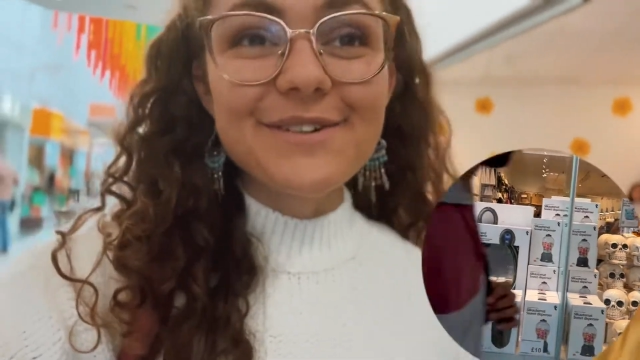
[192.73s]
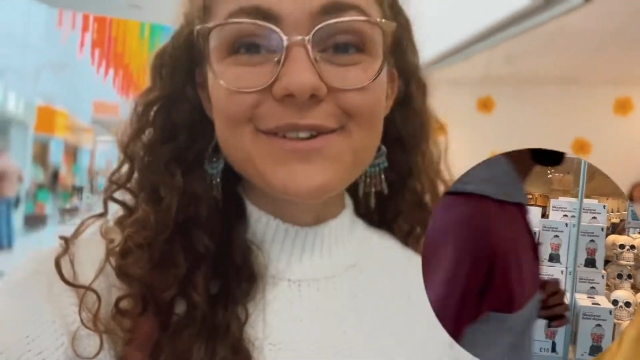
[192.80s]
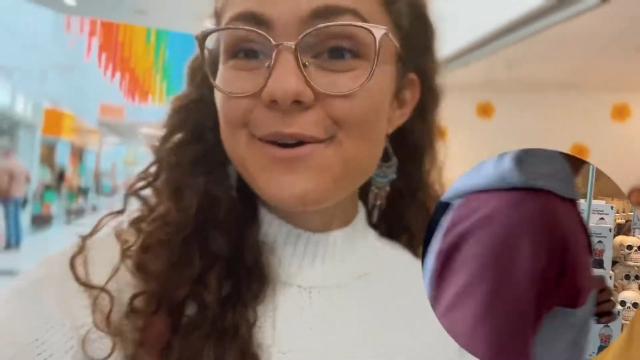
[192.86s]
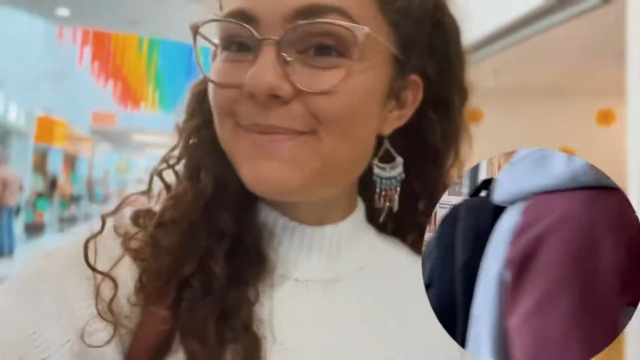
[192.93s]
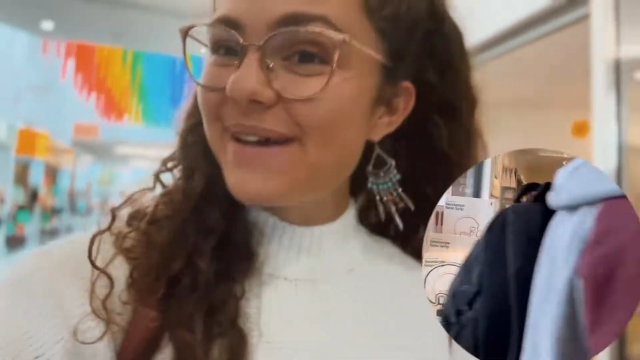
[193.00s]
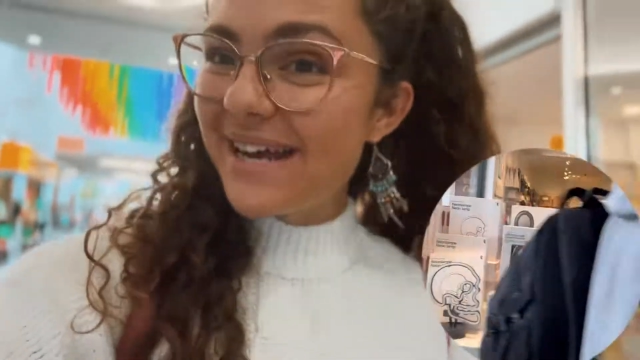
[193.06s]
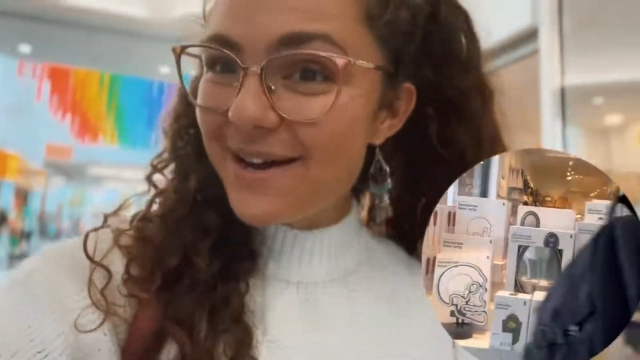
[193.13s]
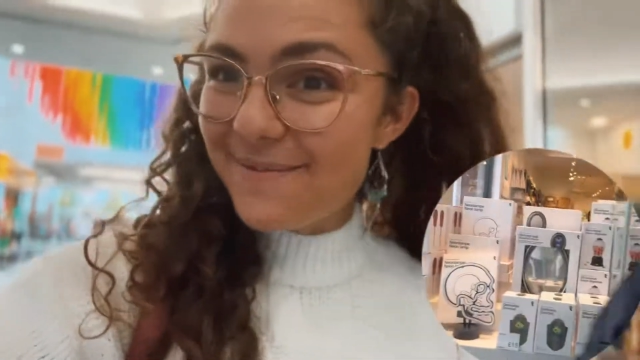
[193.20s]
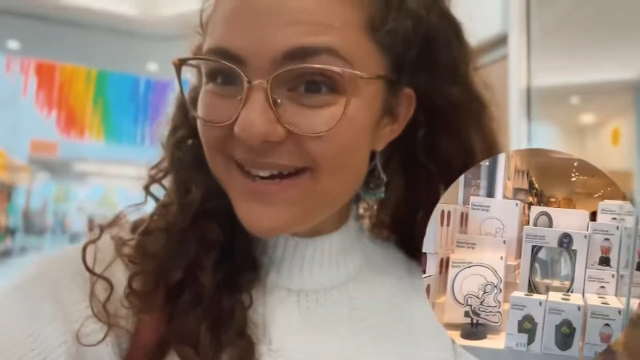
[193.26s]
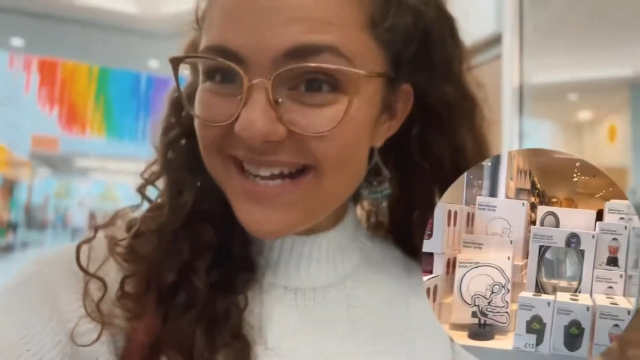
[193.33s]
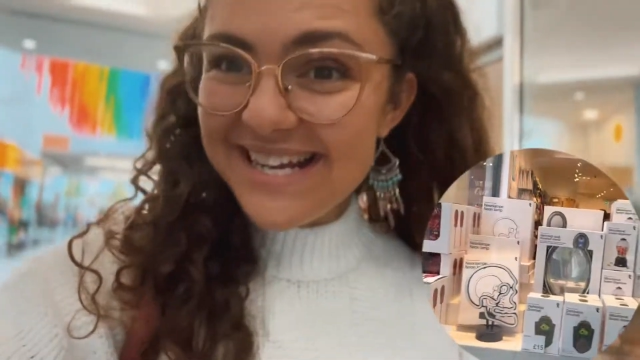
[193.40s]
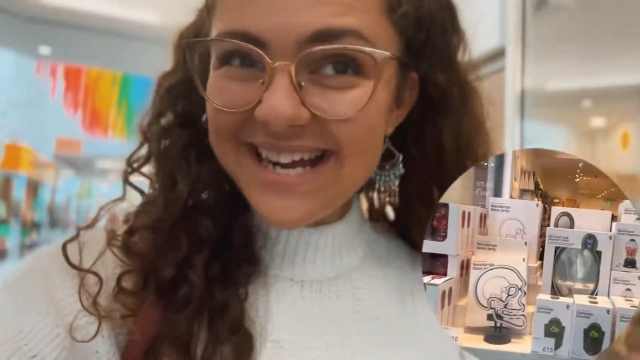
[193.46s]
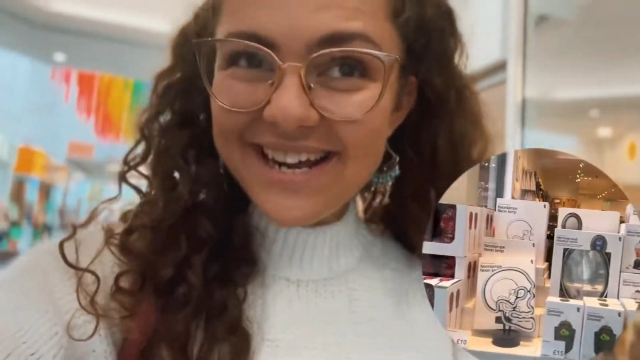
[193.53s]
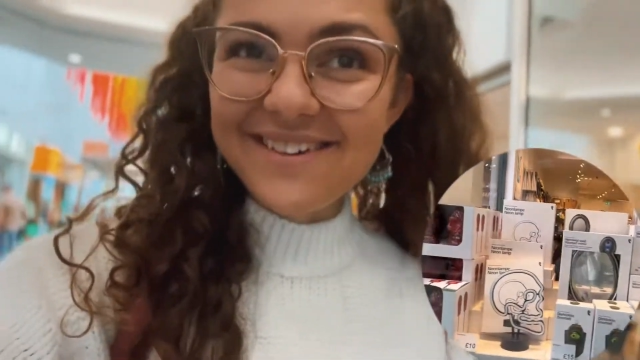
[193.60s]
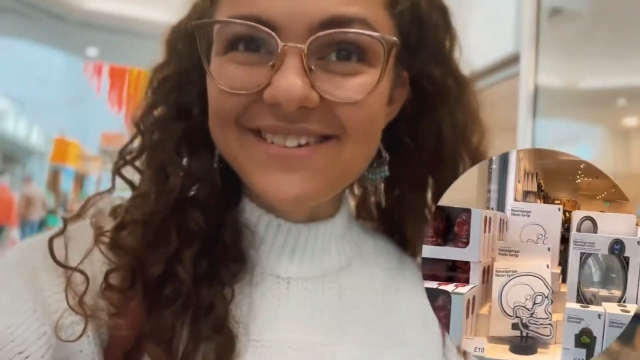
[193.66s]
not pick up any
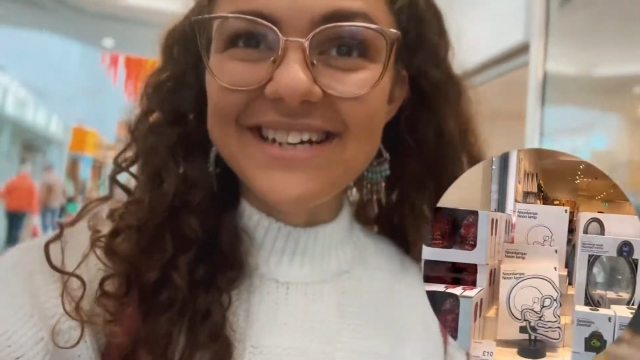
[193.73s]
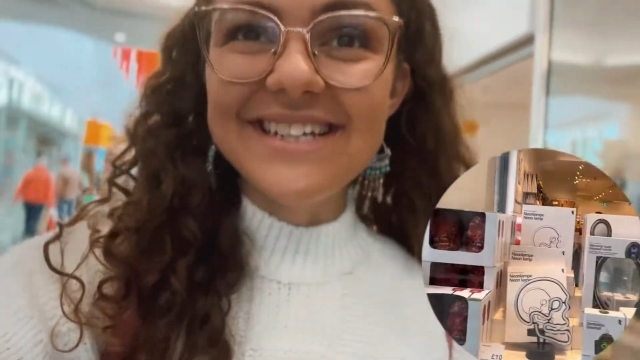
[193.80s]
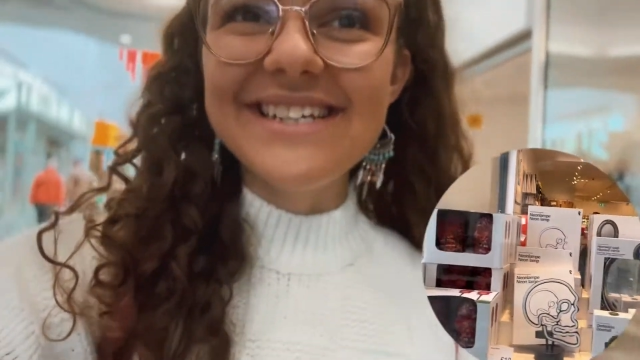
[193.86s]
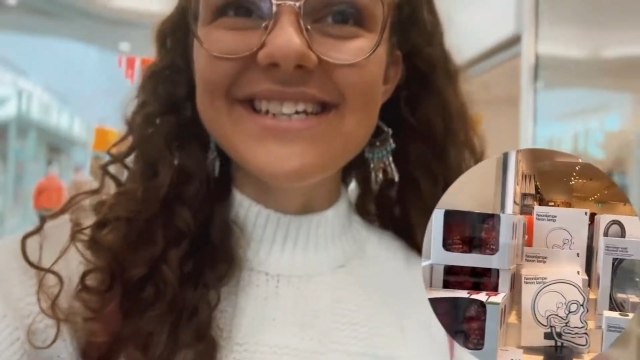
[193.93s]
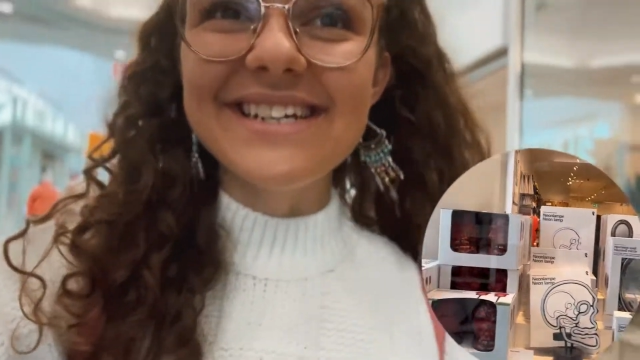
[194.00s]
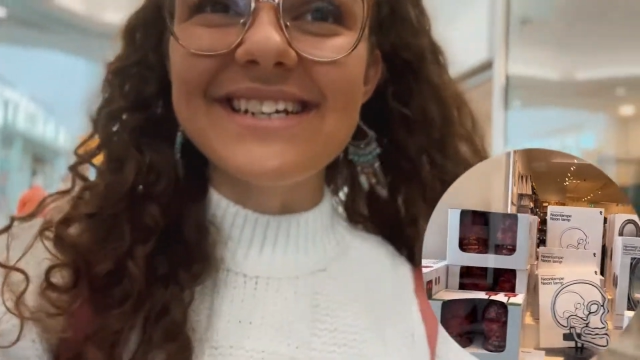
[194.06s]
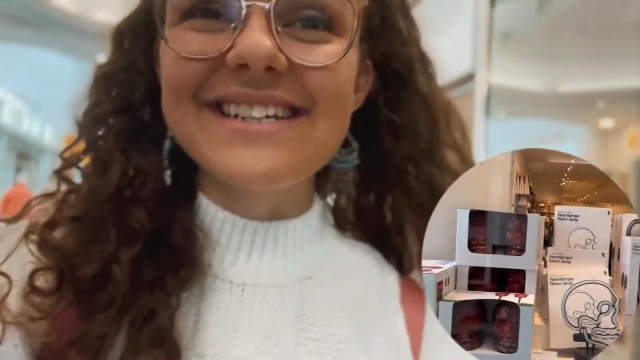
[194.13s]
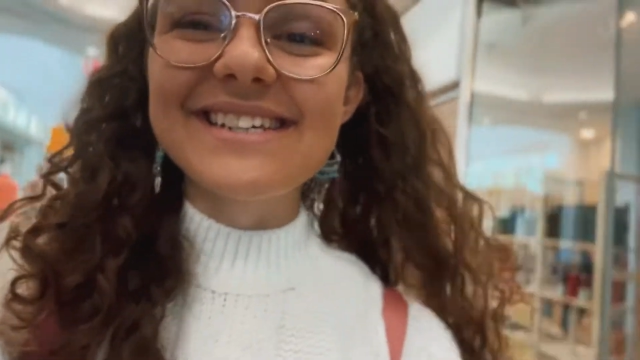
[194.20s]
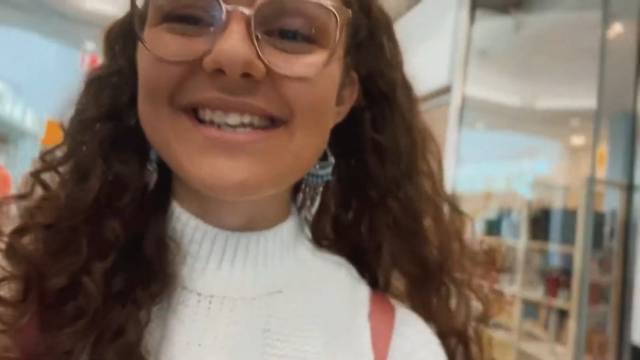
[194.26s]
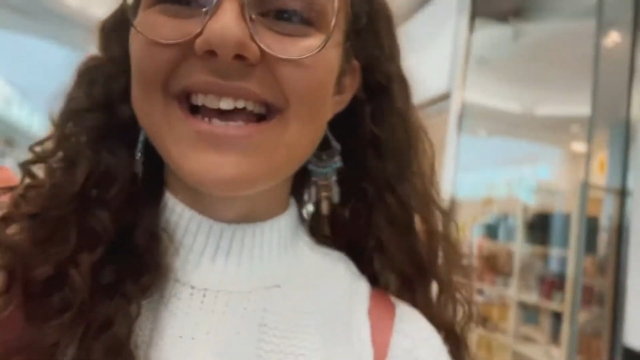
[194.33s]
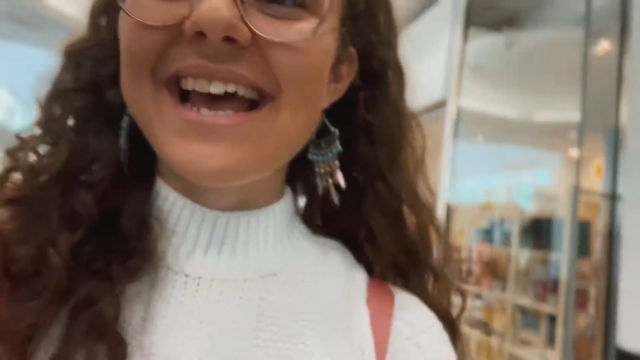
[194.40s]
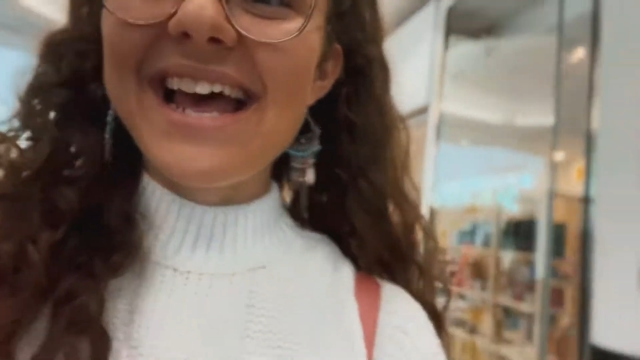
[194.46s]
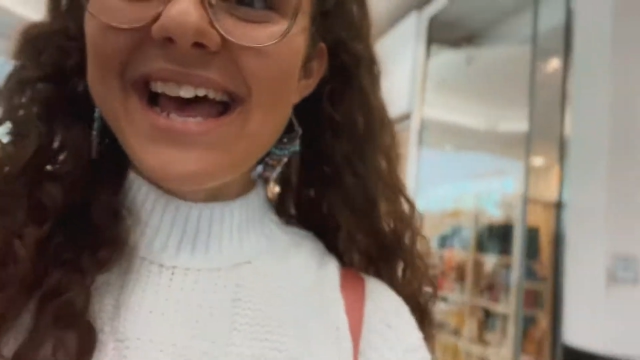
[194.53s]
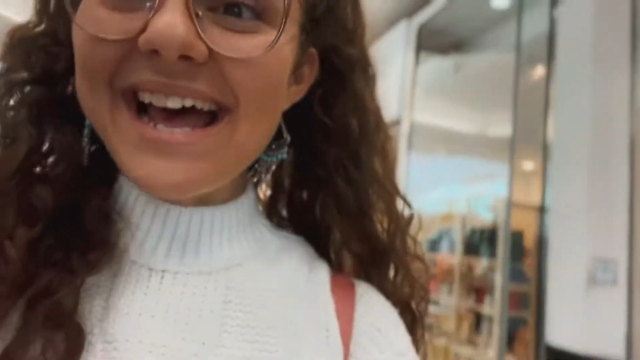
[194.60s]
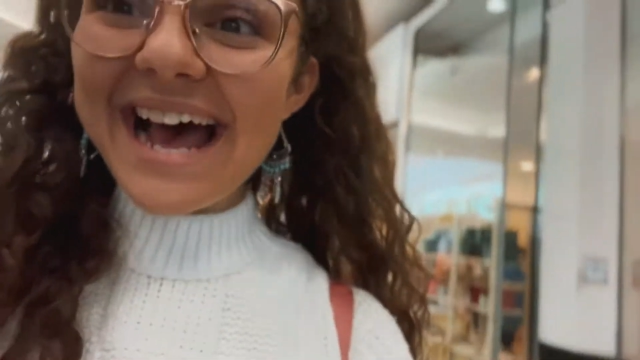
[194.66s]
decorations.
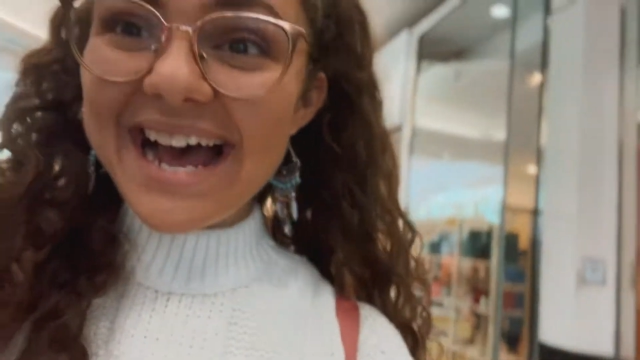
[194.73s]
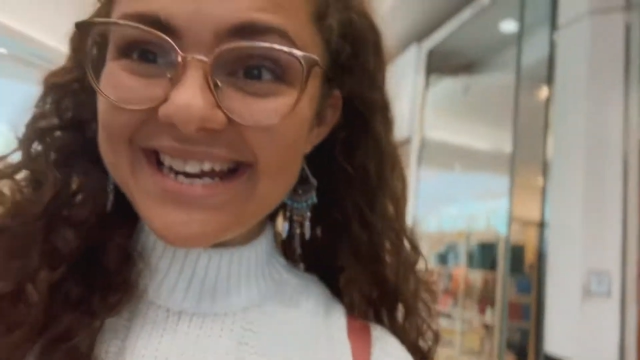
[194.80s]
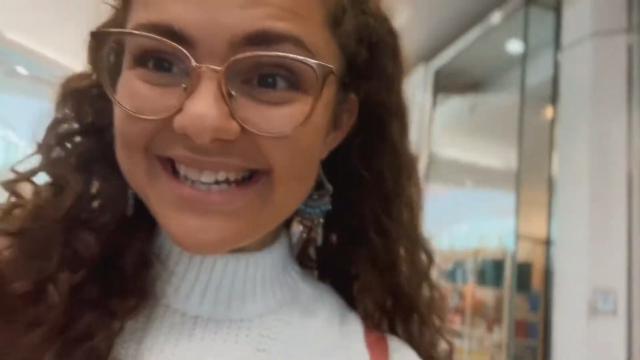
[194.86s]
And